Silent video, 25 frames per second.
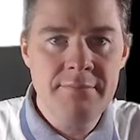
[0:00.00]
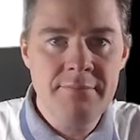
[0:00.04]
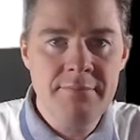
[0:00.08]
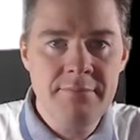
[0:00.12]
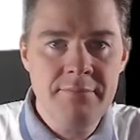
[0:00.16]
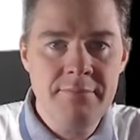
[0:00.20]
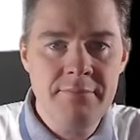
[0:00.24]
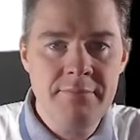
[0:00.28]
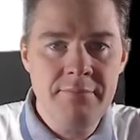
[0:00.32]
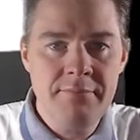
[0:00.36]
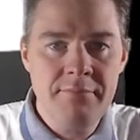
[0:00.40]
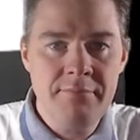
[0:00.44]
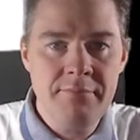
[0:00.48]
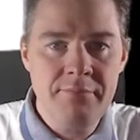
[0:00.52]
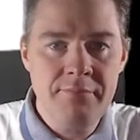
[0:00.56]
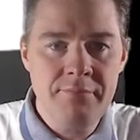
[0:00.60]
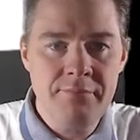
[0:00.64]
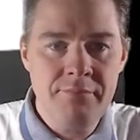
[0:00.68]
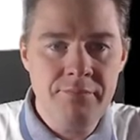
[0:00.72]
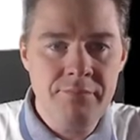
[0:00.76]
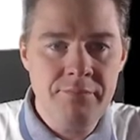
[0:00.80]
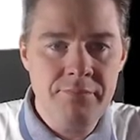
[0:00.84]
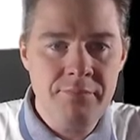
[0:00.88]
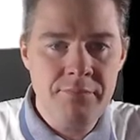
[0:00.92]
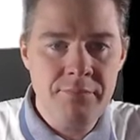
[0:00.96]

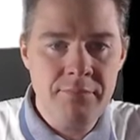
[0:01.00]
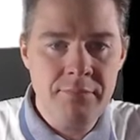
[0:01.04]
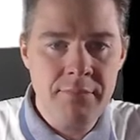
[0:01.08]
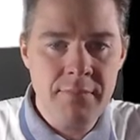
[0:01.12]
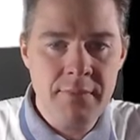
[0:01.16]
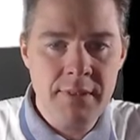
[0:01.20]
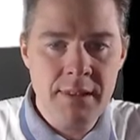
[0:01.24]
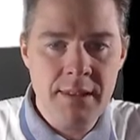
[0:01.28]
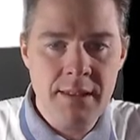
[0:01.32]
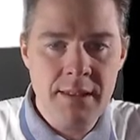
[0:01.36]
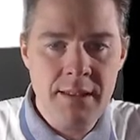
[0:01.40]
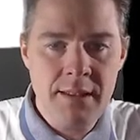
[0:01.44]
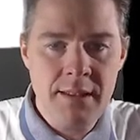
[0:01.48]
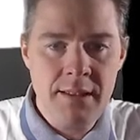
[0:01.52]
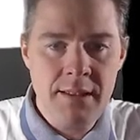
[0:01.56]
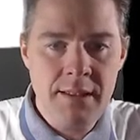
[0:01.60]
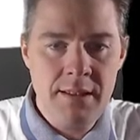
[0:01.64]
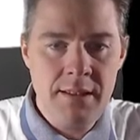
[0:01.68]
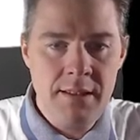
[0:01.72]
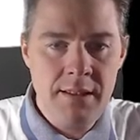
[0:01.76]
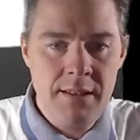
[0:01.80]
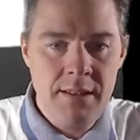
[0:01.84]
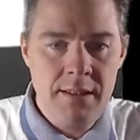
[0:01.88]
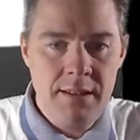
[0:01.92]
No one is speaking in this clip.